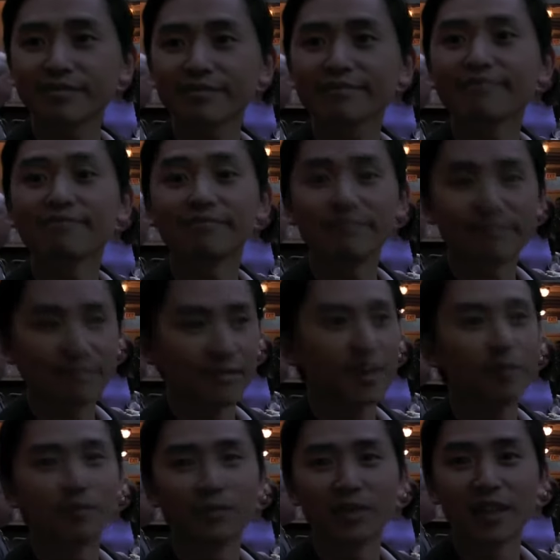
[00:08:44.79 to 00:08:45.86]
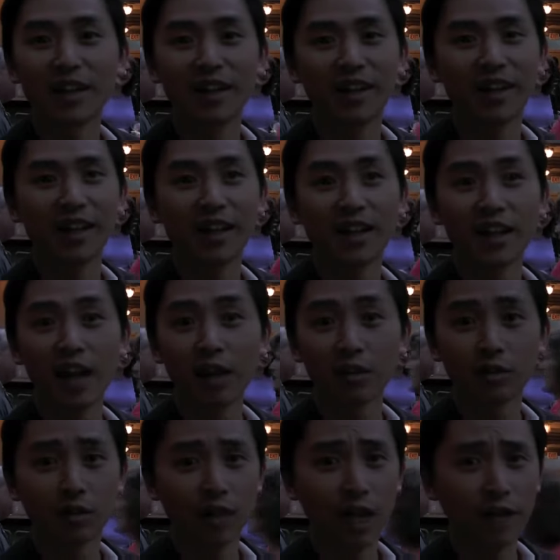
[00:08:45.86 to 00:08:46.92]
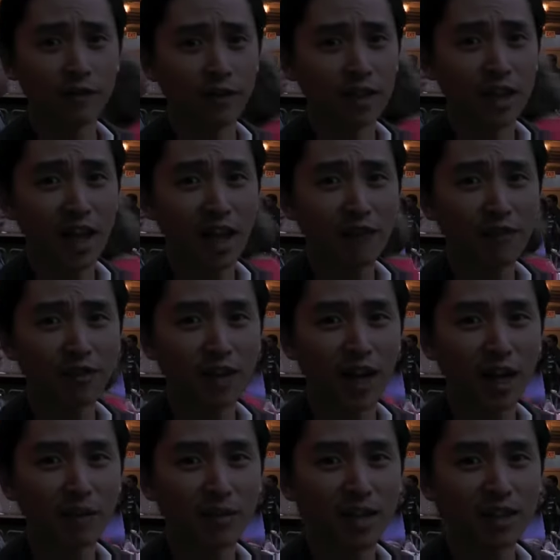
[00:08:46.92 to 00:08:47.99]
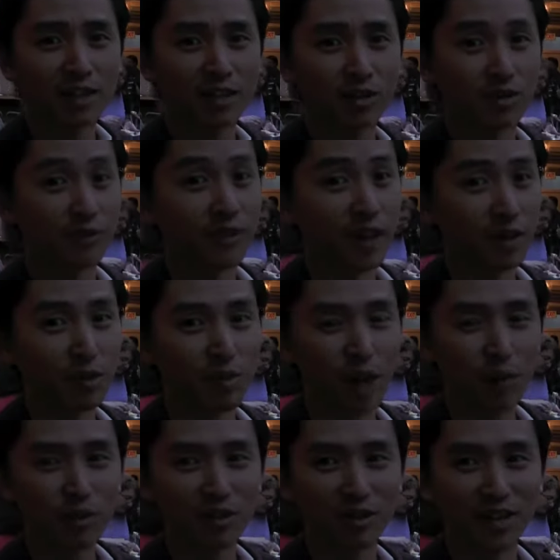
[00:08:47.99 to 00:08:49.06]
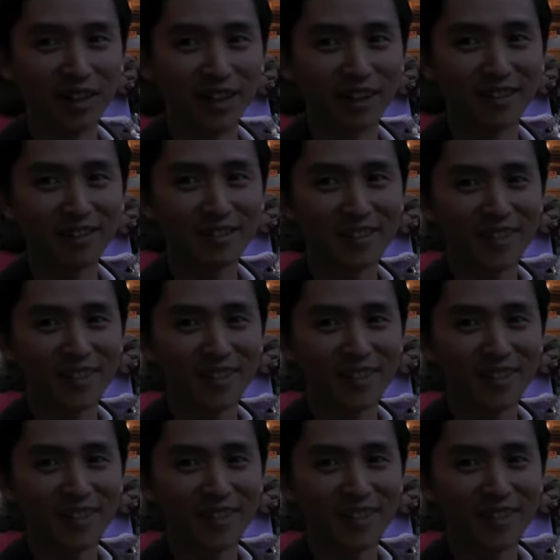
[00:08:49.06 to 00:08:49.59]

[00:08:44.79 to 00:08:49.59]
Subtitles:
Yep. And I also have an iPhone app that's very popular right now,